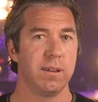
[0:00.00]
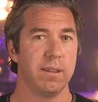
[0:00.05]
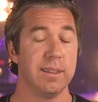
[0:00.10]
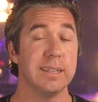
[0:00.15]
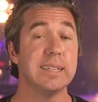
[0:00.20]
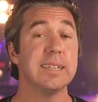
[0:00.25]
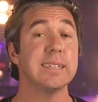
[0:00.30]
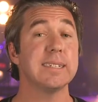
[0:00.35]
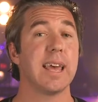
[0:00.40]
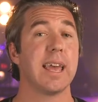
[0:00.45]

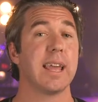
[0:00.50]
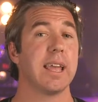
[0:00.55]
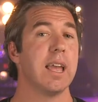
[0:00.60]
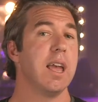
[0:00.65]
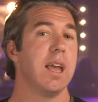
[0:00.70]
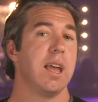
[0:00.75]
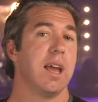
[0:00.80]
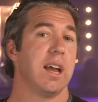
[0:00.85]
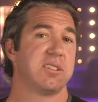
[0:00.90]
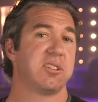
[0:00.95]
This is like
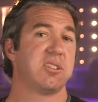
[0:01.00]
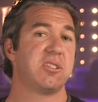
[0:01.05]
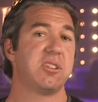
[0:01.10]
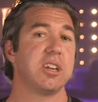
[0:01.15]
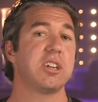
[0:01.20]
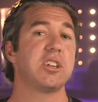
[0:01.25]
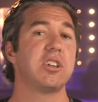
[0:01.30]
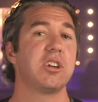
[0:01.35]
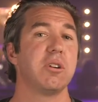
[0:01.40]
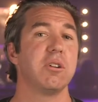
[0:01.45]
a
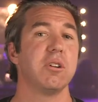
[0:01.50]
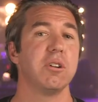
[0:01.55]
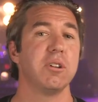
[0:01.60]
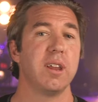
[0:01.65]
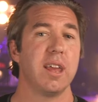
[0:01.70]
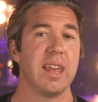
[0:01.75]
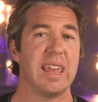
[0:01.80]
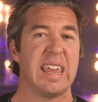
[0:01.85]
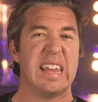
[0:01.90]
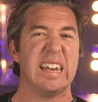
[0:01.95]
six-year-old
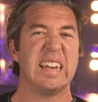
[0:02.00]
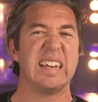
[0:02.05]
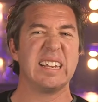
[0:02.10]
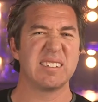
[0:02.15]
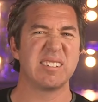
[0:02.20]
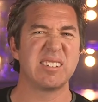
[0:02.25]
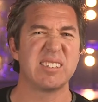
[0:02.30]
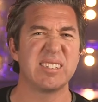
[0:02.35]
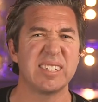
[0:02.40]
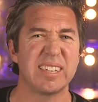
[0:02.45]
eating
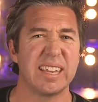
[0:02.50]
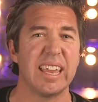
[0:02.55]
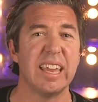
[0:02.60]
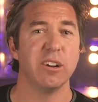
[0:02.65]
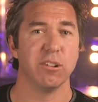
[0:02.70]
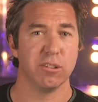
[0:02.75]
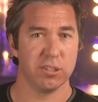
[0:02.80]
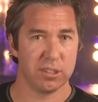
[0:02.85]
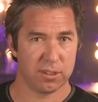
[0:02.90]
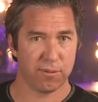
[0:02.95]

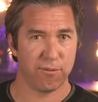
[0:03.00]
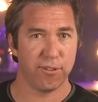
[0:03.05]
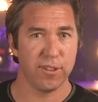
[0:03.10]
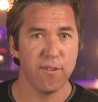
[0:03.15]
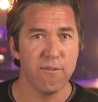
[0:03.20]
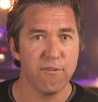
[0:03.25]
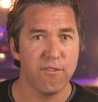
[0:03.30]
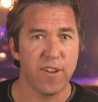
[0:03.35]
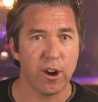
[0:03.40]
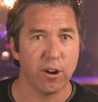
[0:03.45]
Skittles for the
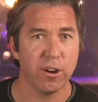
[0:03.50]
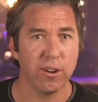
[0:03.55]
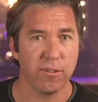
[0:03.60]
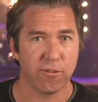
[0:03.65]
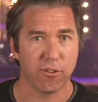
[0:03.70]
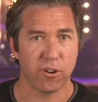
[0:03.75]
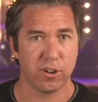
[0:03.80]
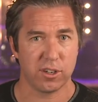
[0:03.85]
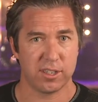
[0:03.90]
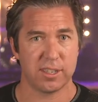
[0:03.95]
very
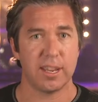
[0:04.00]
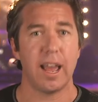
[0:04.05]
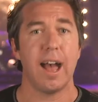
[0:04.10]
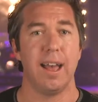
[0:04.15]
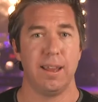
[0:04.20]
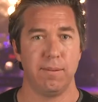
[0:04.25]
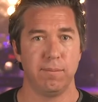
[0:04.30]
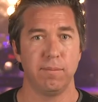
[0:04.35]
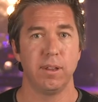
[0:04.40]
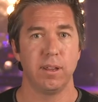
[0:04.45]
first
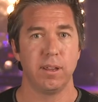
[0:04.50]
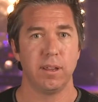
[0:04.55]
time.